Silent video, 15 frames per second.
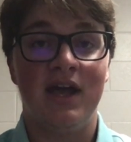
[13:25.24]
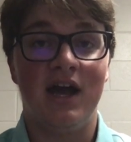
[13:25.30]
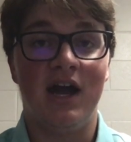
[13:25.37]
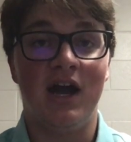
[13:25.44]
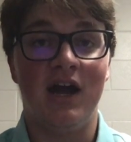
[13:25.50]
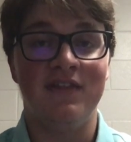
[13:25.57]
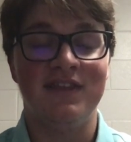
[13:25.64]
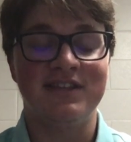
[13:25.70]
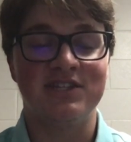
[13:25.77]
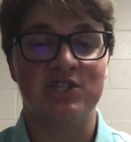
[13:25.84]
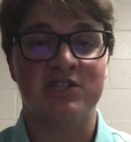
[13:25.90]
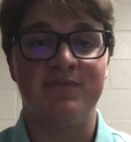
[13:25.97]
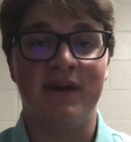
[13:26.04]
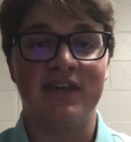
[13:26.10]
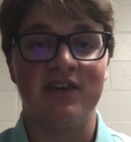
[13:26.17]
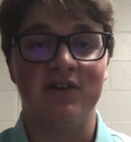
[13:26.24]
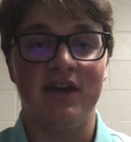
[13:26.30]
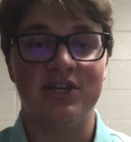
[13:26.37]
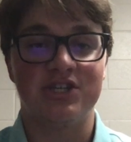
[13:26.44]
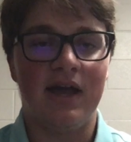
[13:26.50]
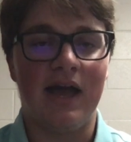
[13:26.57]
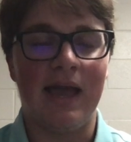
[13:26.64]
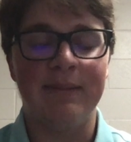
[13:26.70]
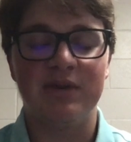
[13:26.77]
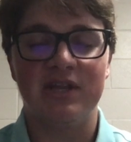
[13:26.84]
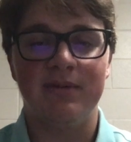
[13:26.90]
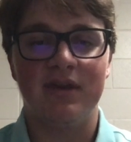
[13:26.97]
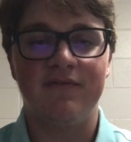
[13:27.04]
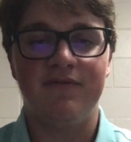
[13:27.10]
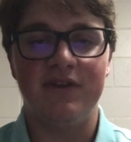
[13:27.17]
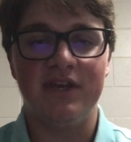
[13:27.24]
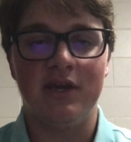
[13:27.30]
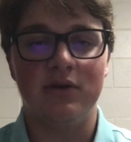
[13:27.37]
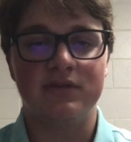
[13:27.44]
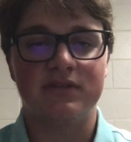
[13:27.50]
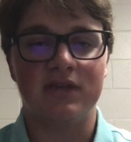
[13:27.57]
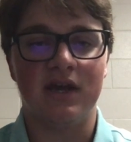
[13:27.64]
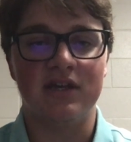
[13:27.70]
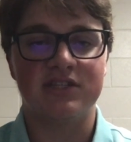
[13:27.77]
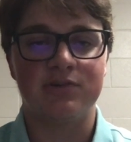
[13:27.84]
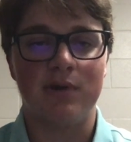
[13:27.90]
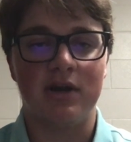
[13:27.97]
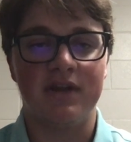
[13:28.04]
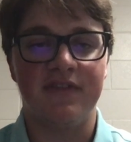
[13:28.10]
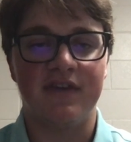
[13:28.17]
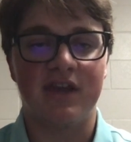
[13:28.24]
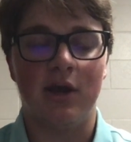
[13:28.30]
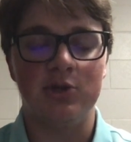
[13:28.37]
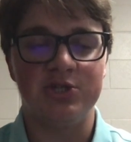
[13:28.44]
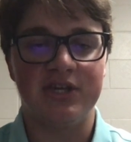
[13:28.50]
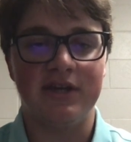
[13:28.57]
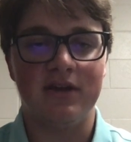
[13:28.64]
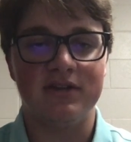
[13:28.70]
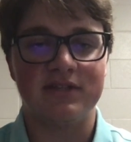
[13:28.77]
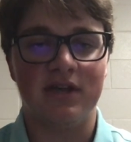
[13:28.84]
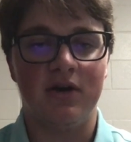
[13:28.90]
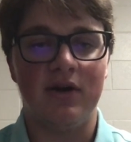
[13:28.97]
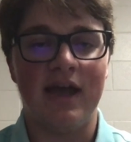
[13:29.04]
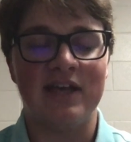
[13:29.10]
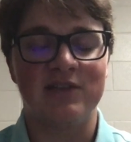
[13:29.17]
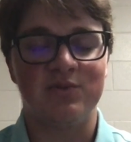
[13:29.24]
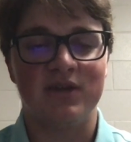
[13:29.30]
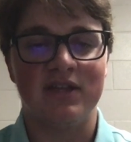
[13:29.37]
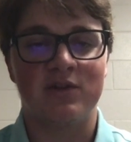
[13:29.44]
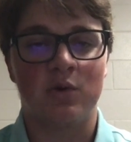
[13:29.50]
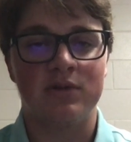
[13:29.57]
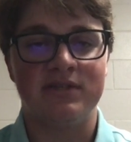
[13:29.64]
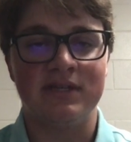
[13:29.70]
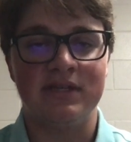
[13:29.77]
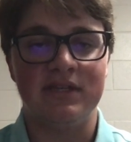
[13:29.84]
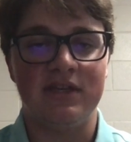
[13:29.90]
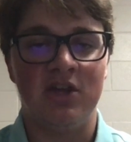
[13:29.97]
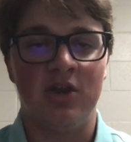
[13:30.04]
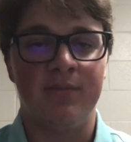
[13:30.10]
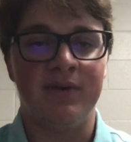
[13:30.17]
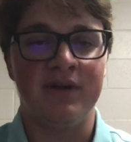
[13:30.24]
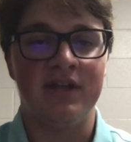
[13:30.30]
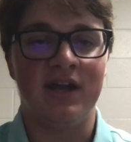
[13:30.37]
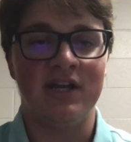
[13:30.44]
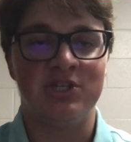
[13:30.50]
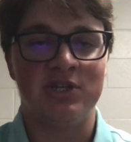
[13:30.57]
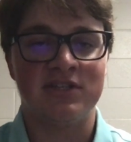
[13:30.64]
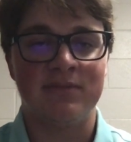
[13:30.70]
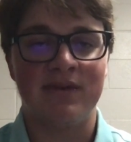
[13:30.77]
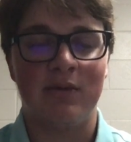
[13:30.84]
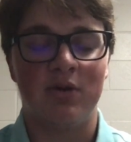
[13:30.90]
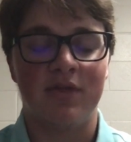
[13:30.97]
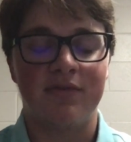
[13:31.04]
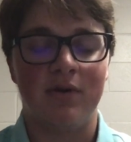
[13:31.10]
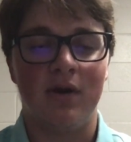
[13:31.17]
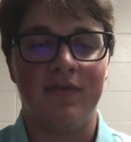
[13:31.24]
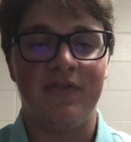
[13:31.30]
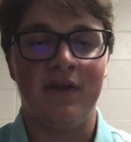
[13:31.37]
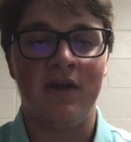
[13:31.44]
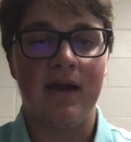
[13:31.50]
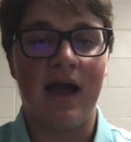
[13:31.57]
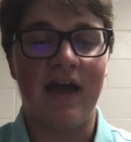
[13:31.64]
And this is just speculation. I'm going to make videos surrounding the coaching carousel as we get towards the end of the year, but just something I want to throw out there.